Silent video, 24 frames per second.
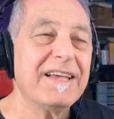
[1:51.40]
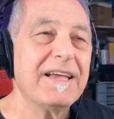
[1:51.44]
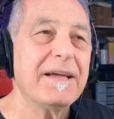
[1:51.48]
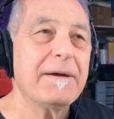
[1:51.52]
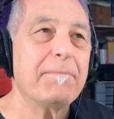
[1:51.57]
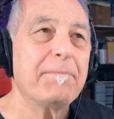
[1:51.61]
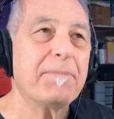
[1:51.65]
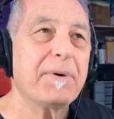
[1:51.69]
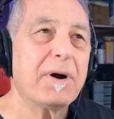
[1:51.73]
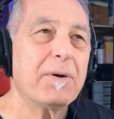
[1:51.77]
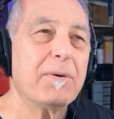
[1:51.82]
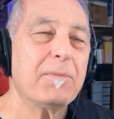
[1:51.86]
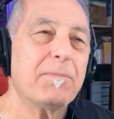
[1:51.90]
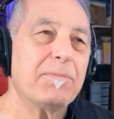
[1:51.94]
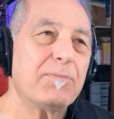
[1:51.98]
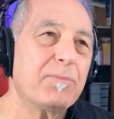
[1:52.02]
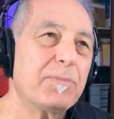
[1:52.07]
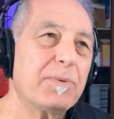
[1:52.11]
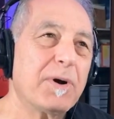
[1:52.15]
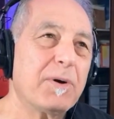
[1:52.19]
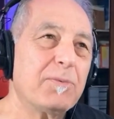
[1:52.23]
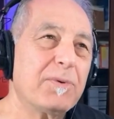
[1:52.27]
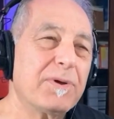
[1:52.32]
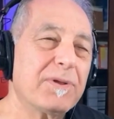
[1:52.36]
But
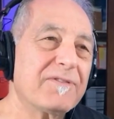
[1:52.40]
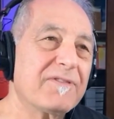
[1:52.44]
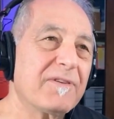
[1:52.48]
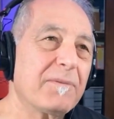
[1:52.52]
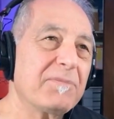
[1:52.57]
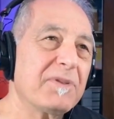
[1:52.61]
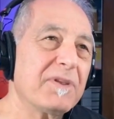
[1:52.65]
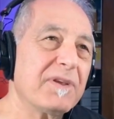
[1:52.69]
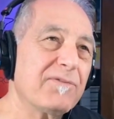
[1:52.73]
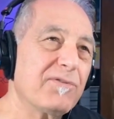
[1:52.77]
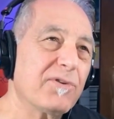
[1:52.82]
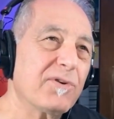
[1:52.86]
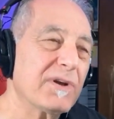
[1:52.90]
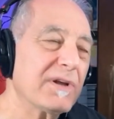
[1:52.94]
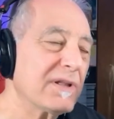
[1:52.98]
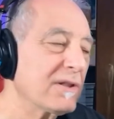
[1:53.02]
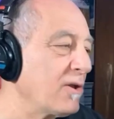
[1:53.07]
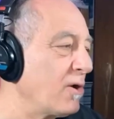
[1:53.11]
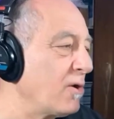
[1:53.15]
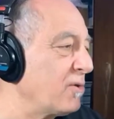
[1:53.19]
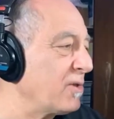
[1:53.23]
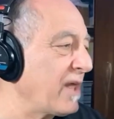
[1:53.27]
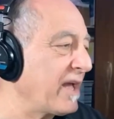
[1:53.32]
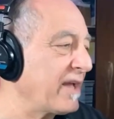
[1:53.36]
with something very
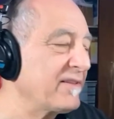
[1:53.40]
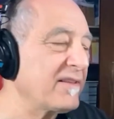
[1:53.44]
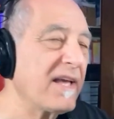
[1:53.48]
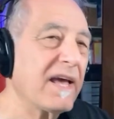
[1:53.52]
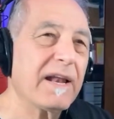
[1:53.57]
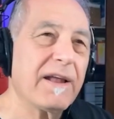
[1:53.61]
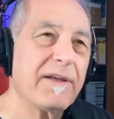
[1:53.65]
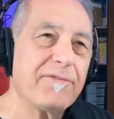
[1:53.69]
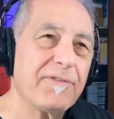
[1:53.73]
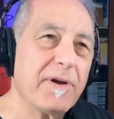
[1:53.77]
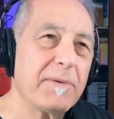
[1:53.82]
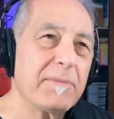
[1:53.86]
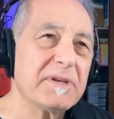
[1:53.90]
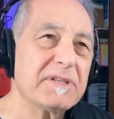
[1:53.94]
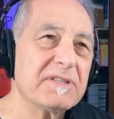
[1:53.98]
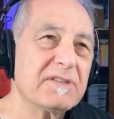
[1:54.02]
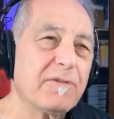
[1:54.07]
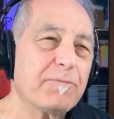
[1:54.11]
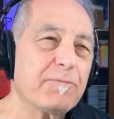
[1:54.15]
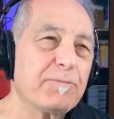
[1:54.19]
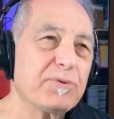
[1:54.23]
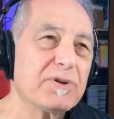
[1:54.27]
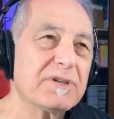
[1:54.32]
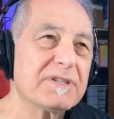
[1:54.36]
low like that, I found
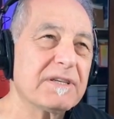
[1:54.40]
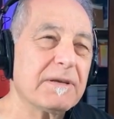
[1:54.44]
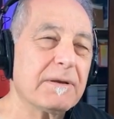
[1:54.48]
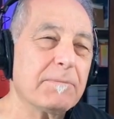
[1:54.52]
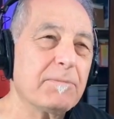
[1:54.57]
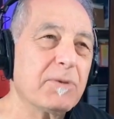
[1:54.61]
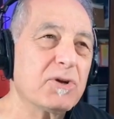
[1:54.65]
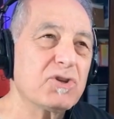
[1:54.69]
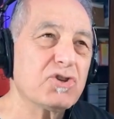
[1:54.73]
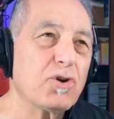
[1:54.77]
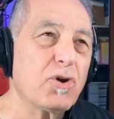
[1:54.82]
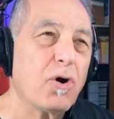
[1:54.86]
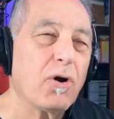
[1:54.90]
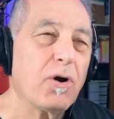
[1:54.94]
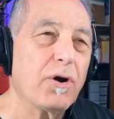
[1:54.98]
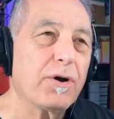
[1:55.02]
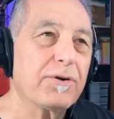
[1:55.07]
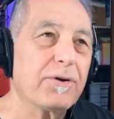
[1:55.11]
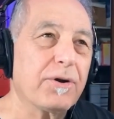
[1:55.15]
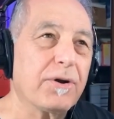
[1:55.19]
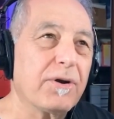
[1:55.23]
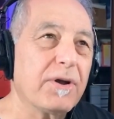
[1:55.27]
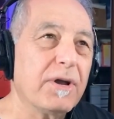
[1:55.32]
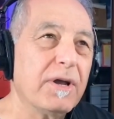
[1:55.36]
myself pressing much
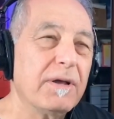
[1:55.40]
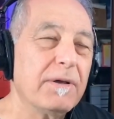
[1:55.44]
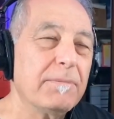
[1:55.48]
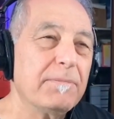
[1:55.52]
harder